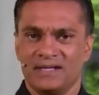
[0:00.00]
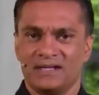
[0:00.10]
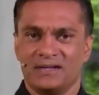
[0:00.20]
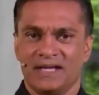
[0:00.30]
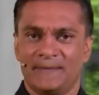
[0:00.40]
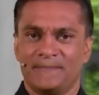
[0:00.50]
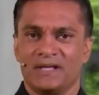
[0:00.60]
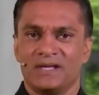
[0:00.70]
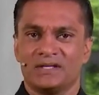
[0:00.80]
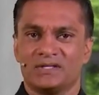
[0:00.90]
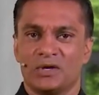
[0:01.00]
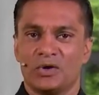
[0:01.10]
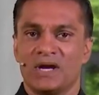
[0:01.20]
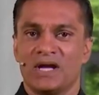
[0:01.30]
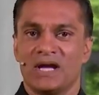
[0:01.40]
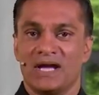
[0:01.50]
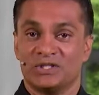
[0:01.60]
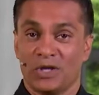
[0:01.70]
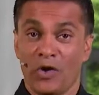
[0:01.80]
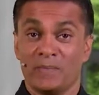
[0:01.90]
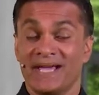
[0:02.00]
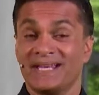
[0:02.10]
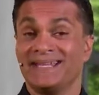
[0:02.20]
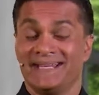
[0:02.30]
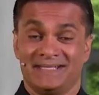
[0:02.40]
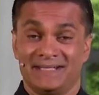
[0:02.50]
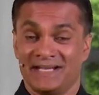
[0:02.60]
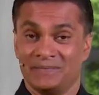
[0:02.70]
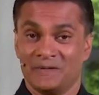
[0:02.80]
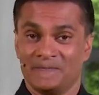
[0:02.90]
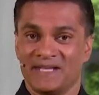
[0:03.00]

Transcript: Okay, so I start with my contingency table.